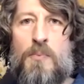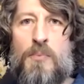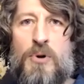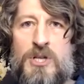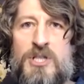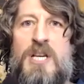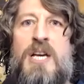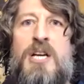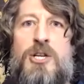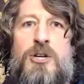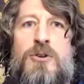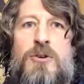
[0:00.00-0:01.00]

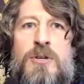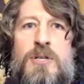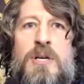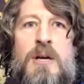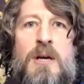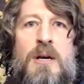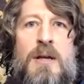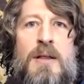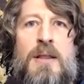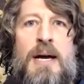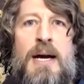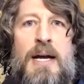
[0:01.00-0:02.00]
procedures
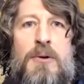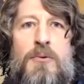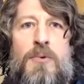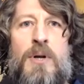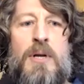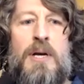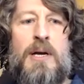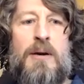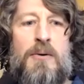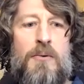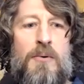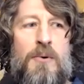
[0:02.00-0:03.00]
that really
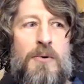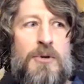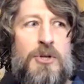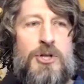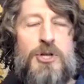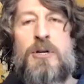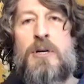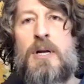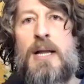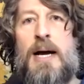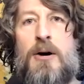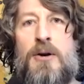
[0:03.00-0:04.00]
should
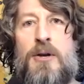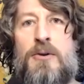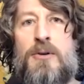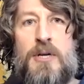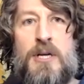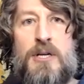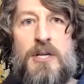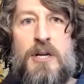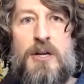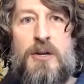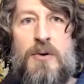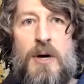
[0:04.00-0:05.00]
allow you to
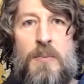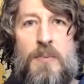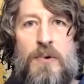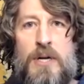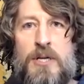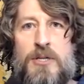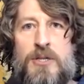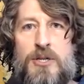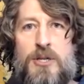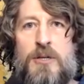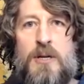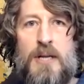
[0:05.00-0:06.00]
continue operations,
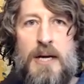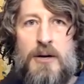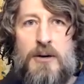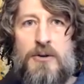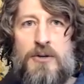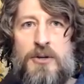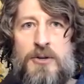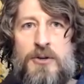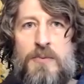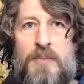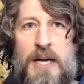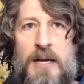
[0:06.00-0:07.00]
should allow you to
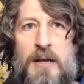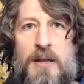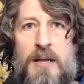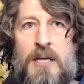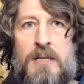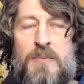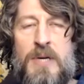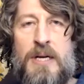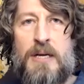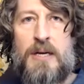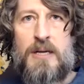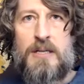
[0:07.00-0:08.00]
do many things,
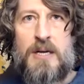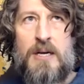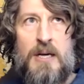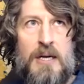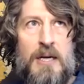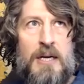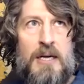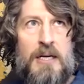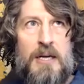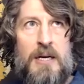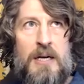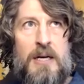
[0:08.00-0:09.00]
because it,
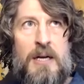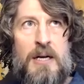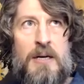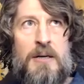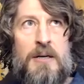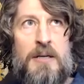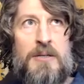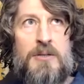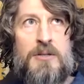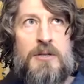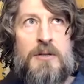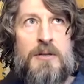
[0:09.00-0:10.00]
uh,
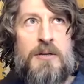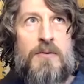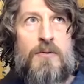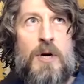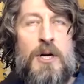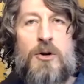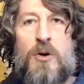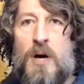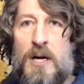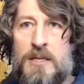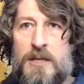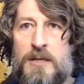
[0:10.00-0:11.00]
to avoid
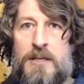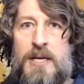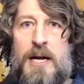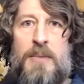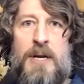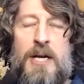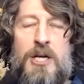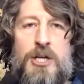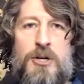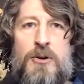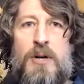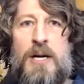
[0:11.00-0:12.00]

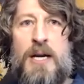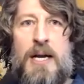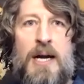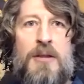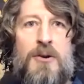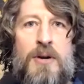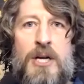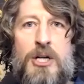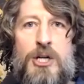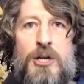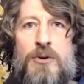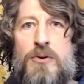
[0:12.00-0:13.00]
cross-contamination or any other
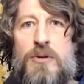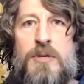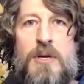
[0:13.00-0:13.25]
issues